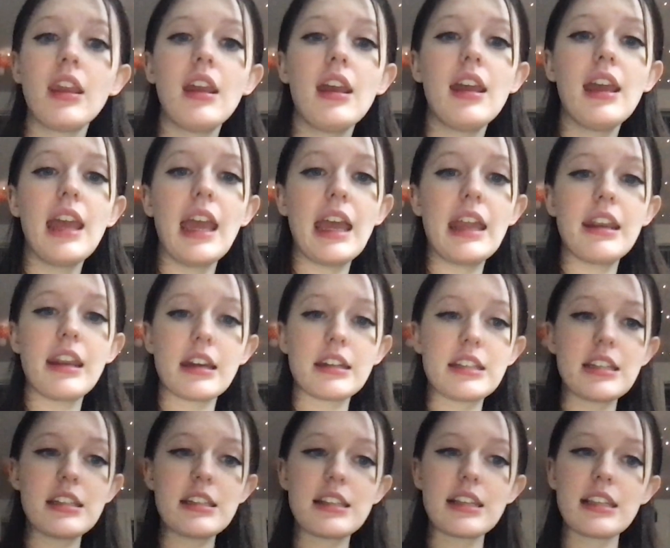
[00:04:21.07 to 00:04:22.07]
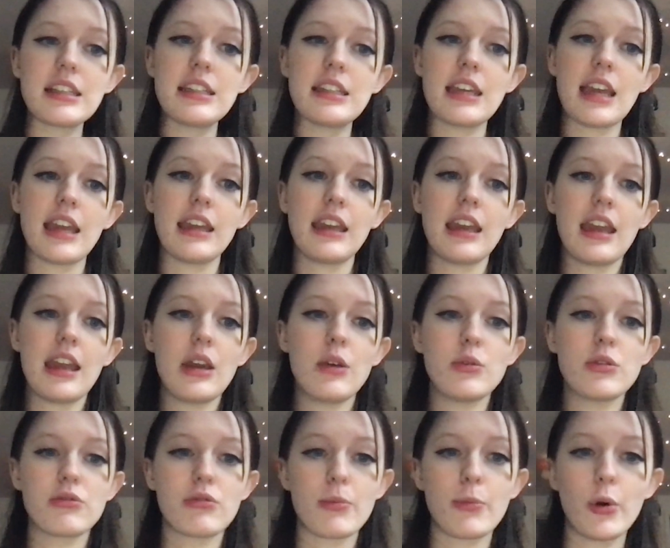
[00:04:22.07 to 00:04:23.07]
In 1968, it
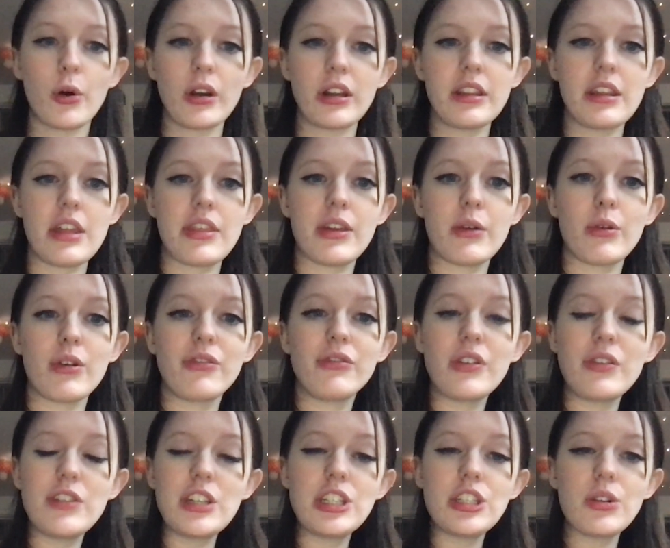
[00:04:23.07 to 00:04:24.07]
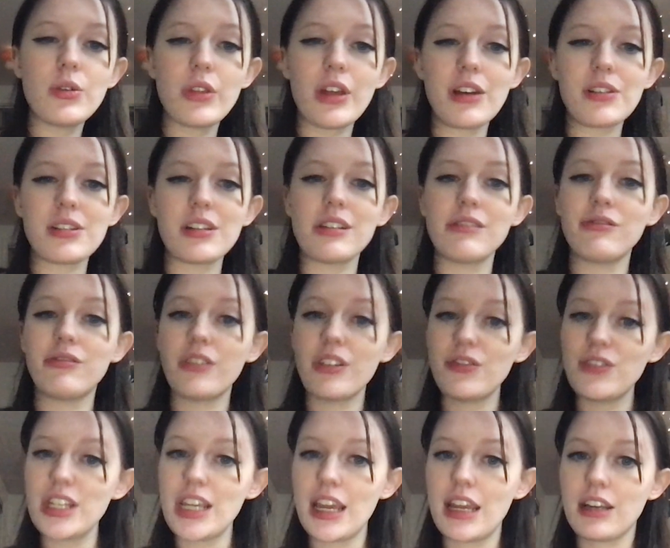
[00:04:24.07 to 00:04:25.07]
was reported that there were
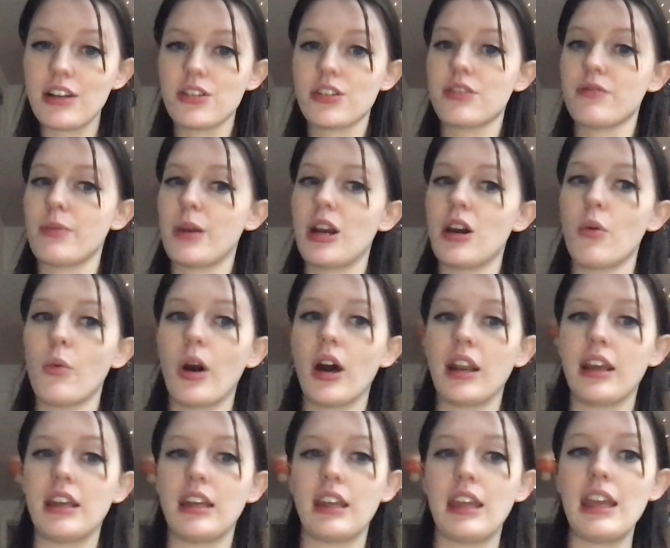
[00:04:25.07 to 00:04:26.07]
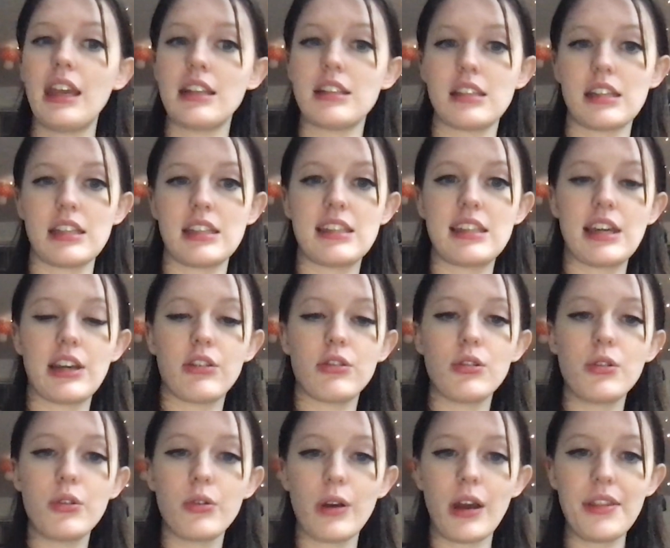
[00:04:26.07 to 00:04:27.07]
52,050 acres of marijuana in Kansas that grew
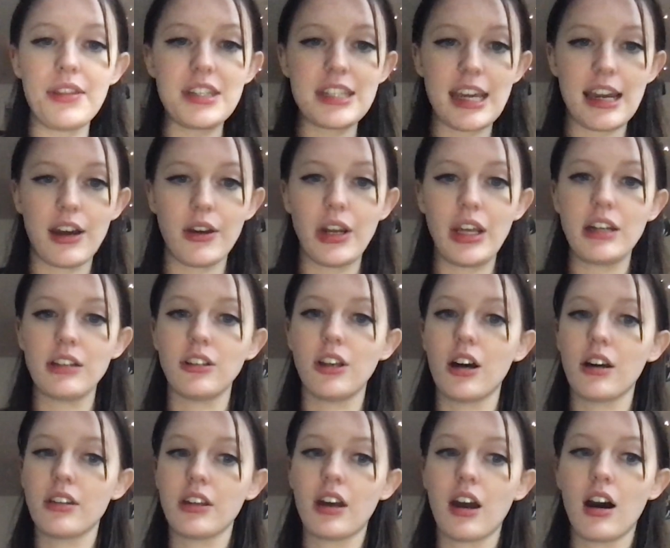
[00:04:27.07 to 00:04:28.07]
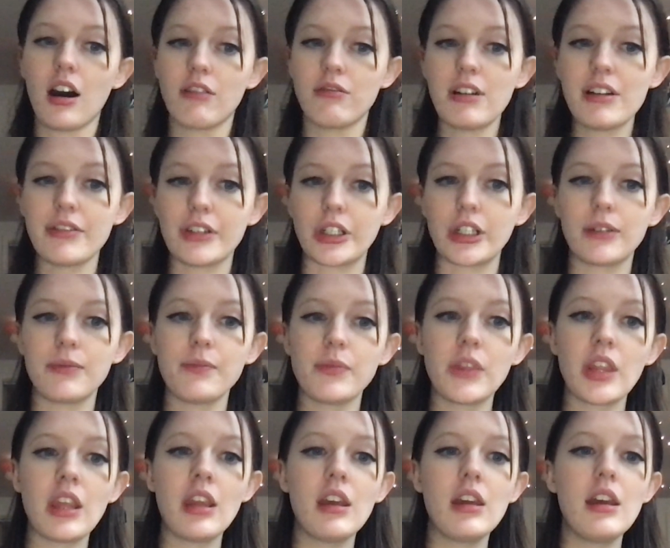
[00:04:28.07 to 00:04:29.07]
throughout the town and along the Kaw River.
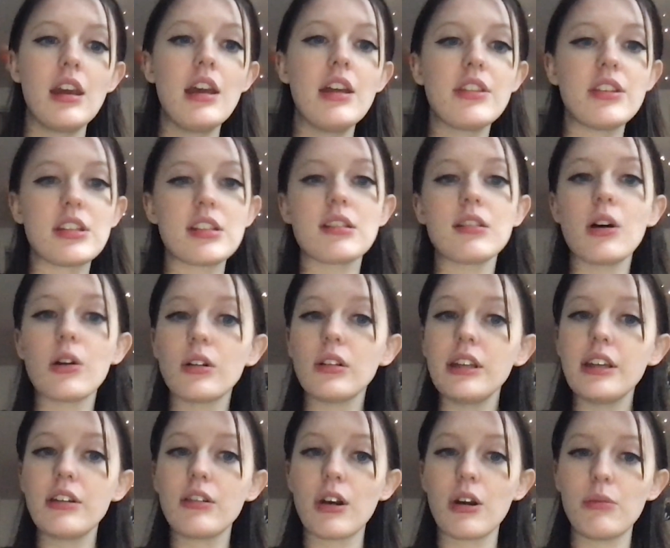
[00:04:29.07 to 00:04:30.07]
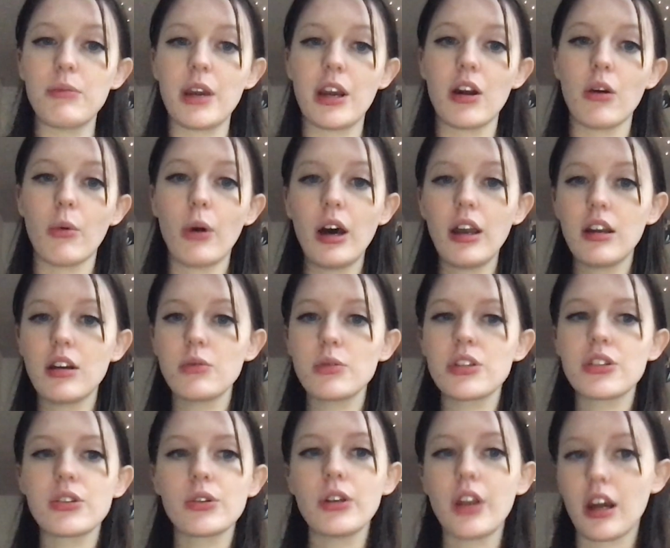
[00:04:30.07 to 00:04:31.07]
This locally grown marijuana was
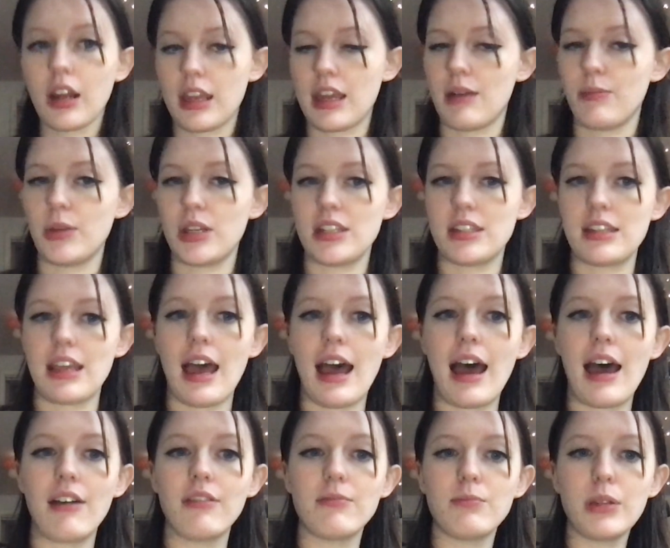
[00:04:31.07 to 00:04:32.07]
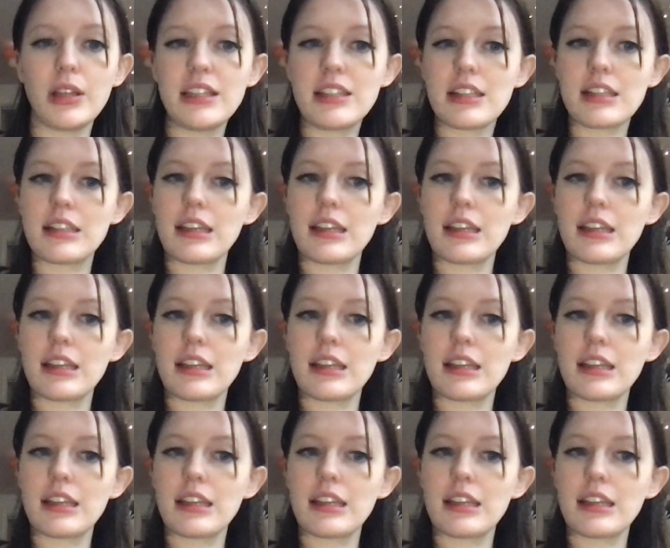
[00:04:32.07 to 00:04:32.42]
sold on campus at places like